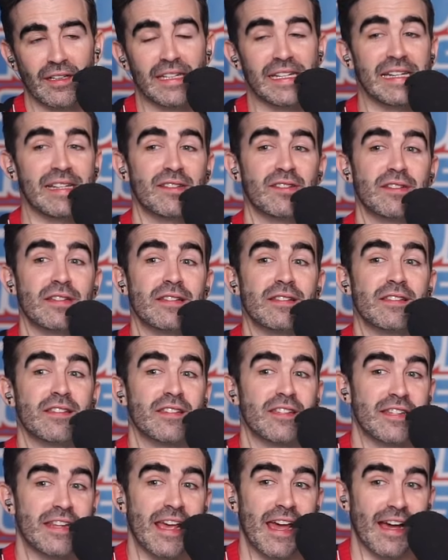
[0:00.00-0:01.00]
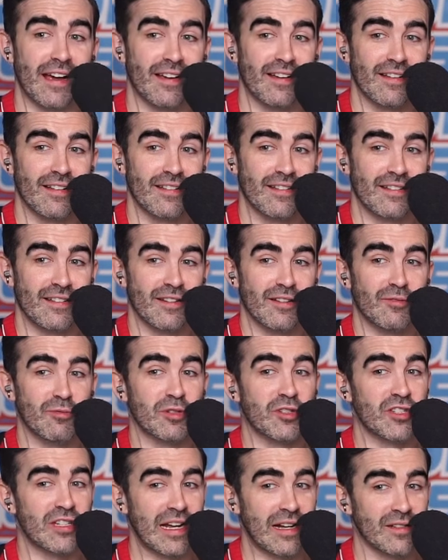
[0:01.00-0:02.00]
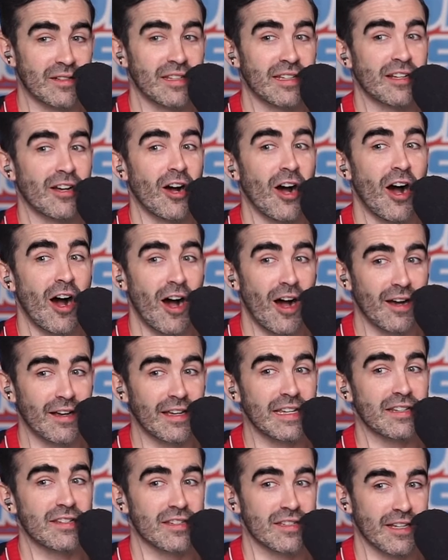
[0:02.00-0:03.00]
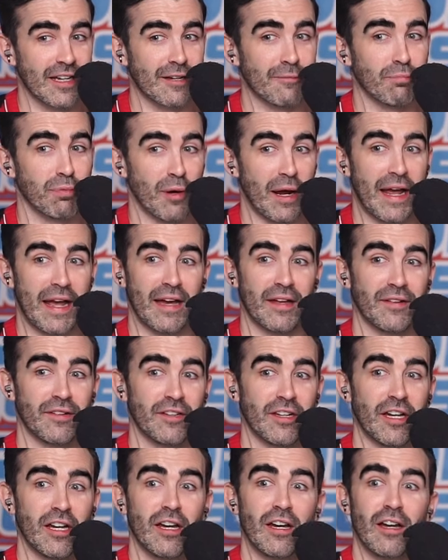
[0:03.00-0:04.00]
Easton Stick, which sounds like a hockey stick brand